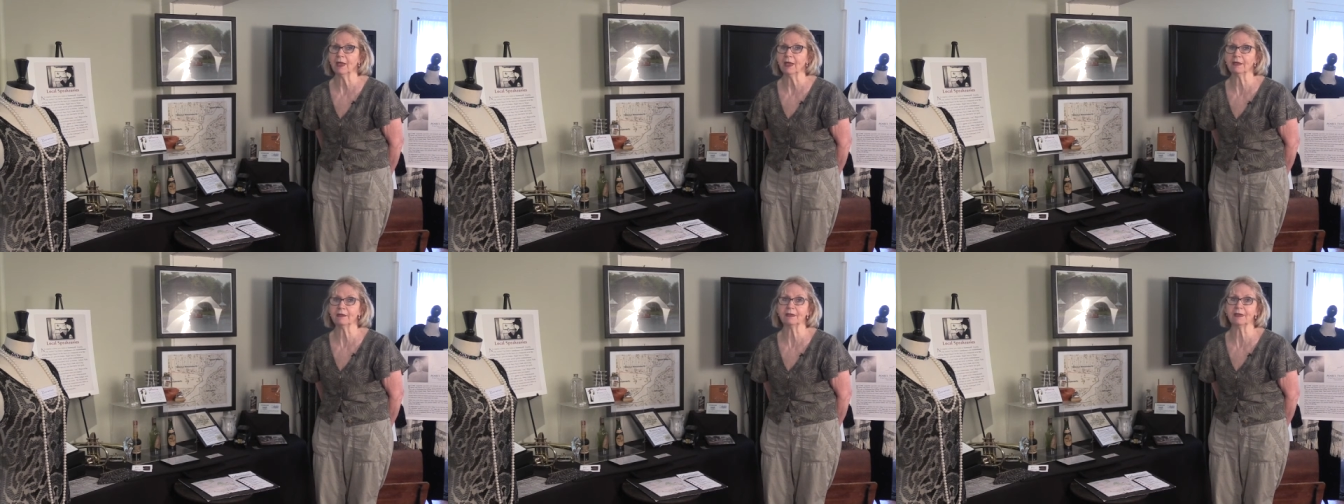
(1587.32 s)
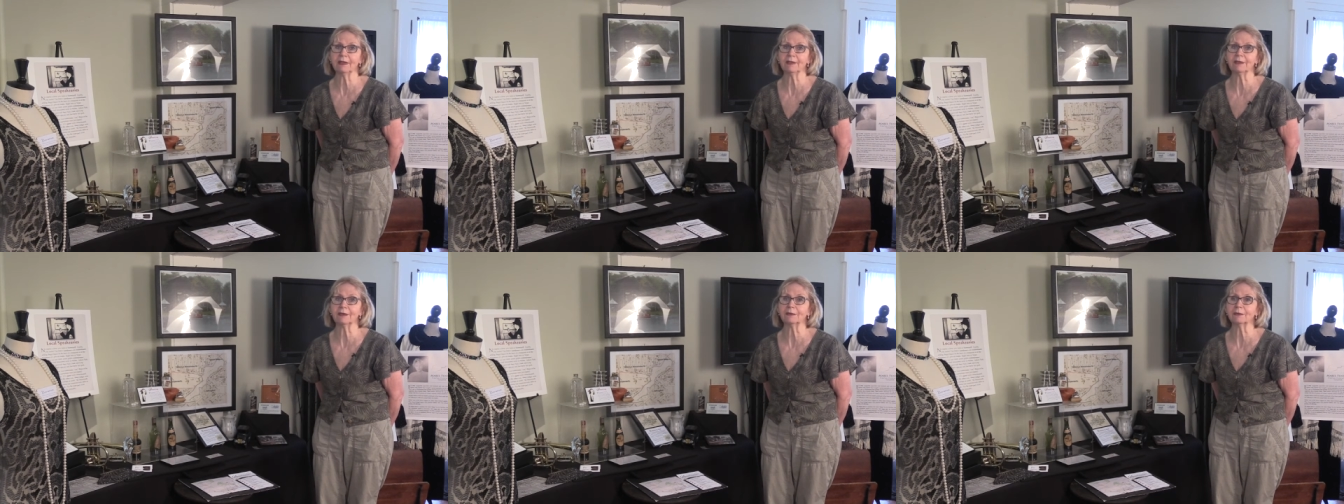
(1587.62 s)
and
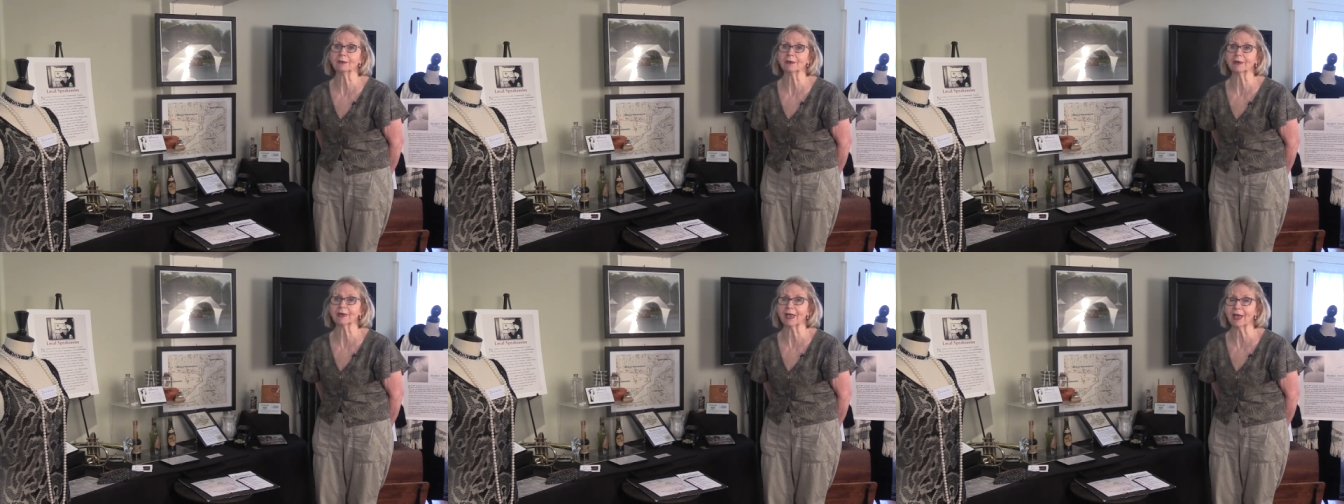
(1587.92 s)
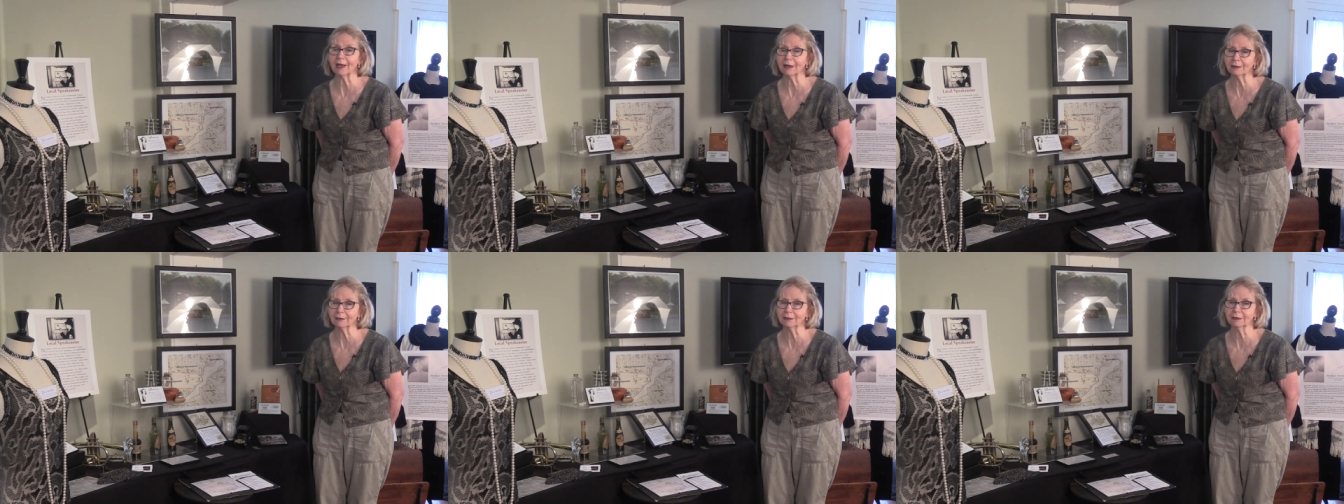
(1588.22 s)
that there were
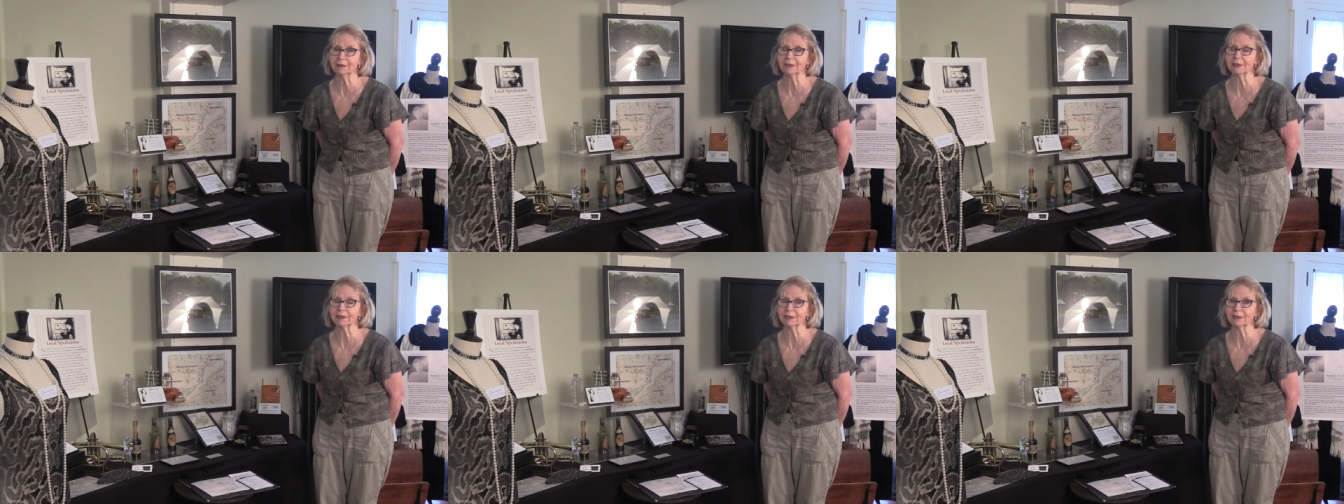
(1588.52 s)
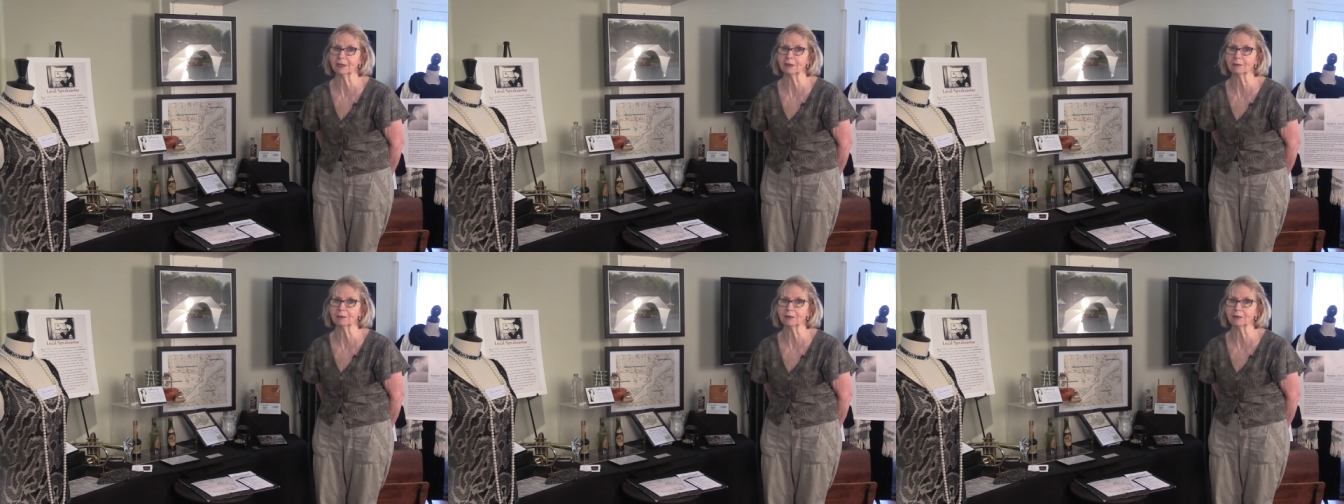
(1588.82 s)
countless
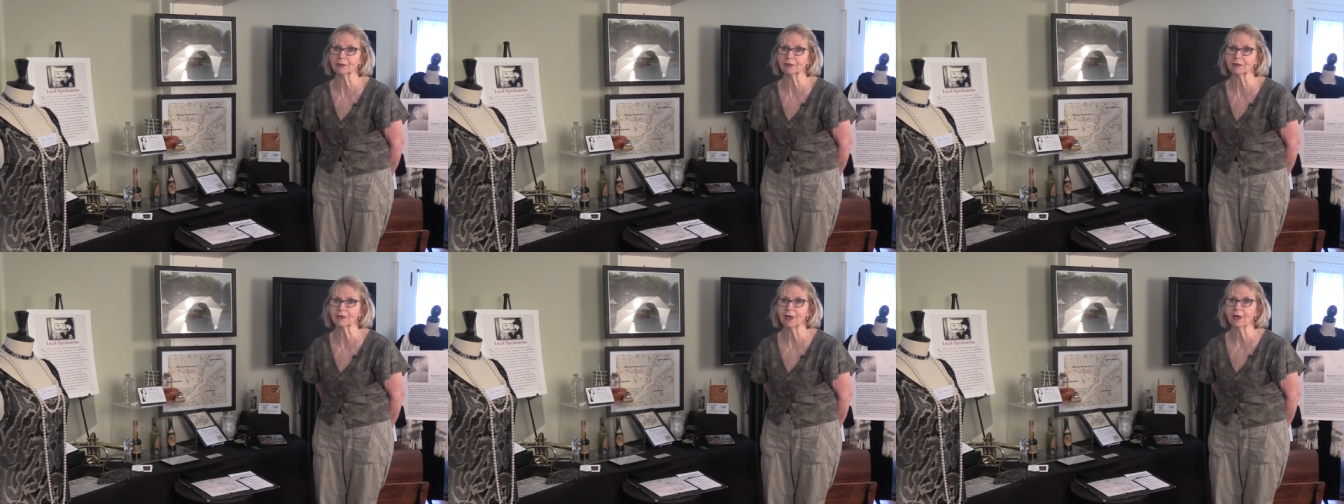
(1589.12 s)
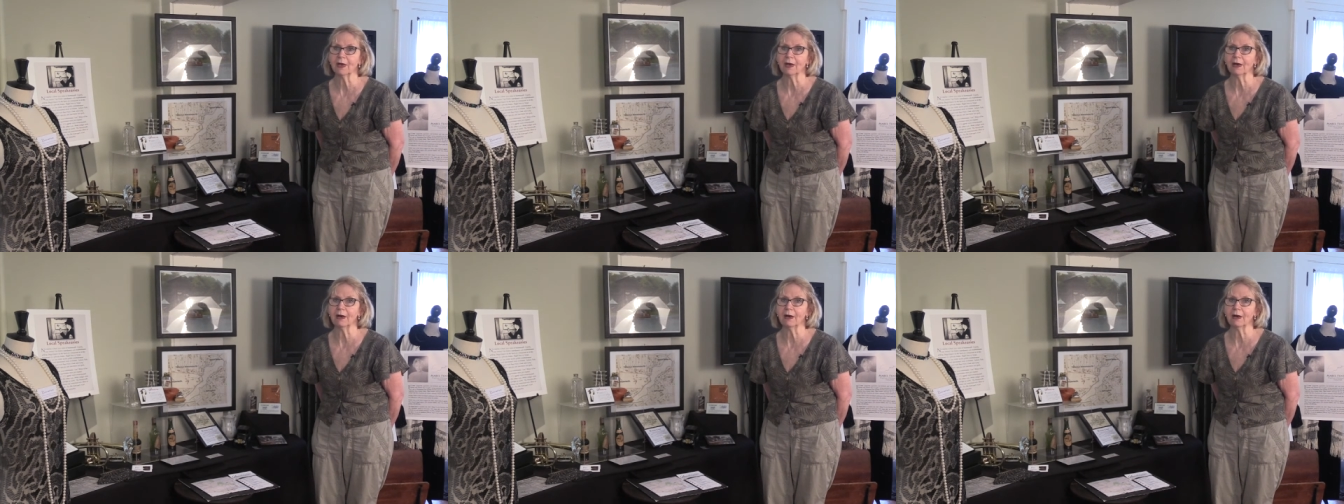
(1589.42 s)
numbers